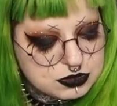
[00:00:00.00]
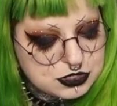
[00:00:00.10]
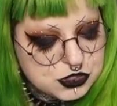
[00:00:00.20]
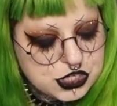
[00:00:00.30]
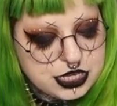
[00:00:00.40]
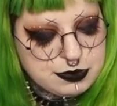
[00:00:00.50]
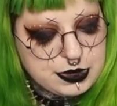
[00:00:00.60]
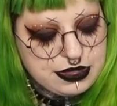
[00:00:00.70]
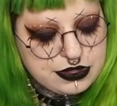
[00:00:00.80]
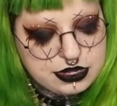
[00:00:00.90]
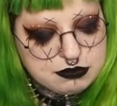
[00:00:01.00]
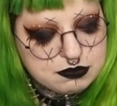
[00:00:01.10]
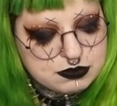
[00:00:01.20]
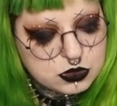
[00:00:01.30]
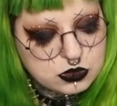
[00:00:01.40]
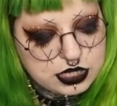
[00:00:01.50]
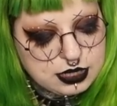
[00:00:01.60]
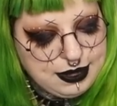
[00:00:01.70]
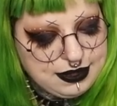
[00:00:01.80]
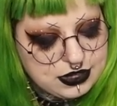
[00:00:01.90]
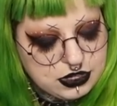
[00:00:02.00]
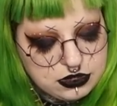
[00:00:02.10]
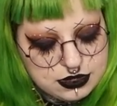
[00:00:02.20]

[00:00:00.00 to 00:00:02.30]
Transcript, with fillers: bit cheap now that I'm talking about it.